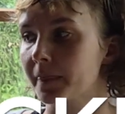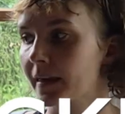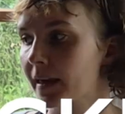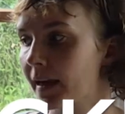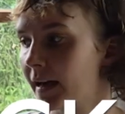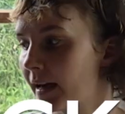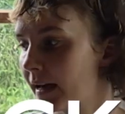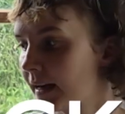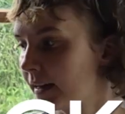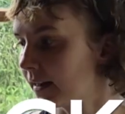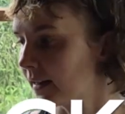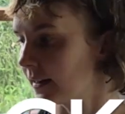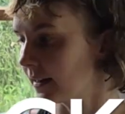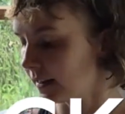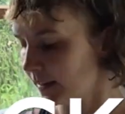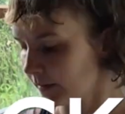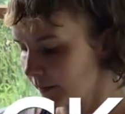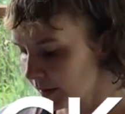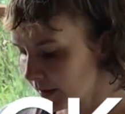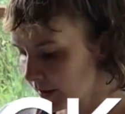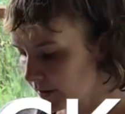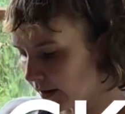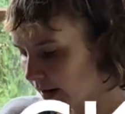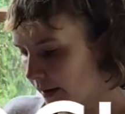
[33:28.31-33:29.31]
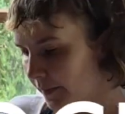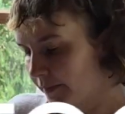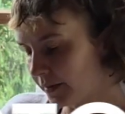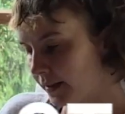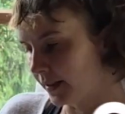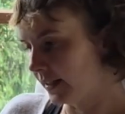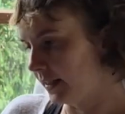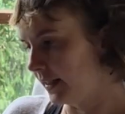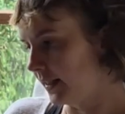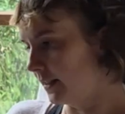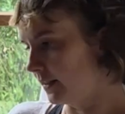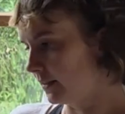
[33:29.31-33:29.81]
And let me grab the
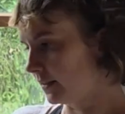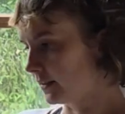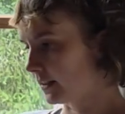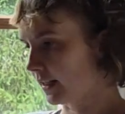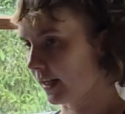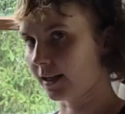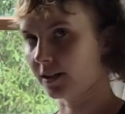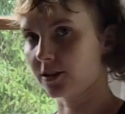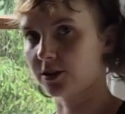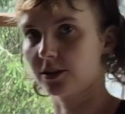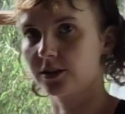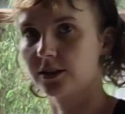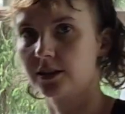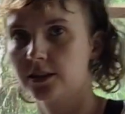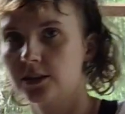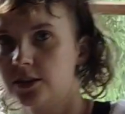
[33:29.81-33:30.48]
needles actually